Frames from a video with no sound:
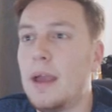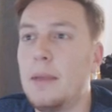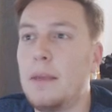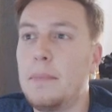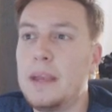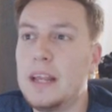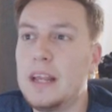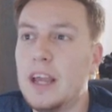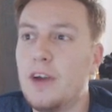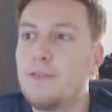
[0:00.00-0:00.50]

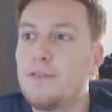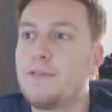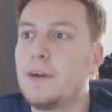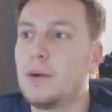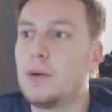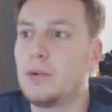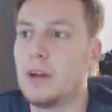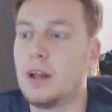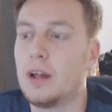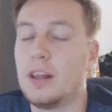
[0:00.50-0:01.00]
Emilio
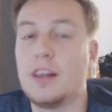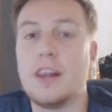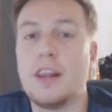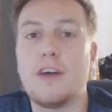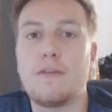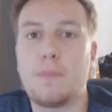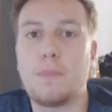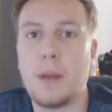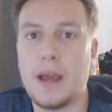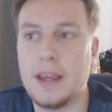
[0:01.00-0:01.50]
Vilna,
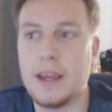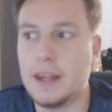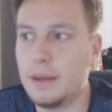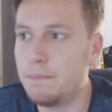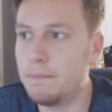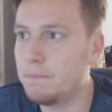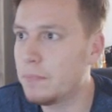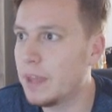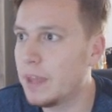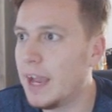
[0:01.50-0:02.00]
love playing
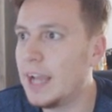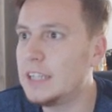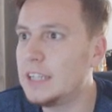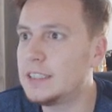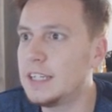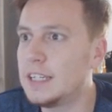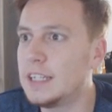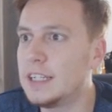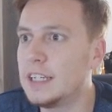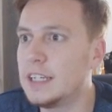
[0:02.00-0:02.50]
him,
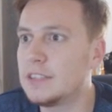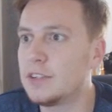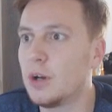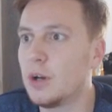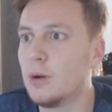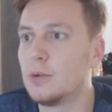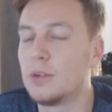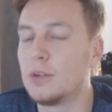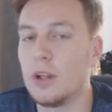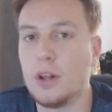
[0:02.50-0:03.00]
18 years
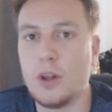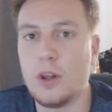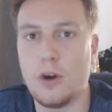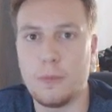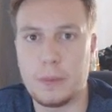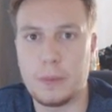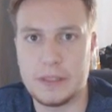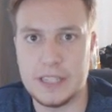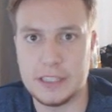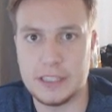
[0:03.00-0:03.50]
old, a lot
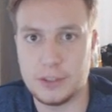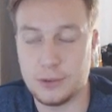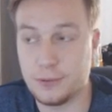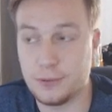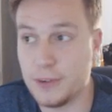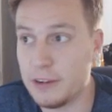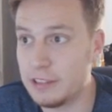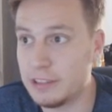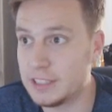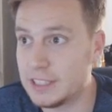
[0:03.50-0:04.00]
of potential,
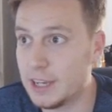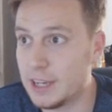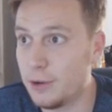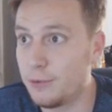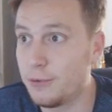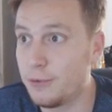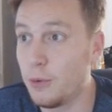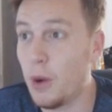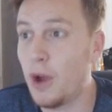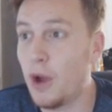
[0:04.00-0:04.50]
very
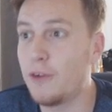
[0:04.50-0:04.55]
skillful.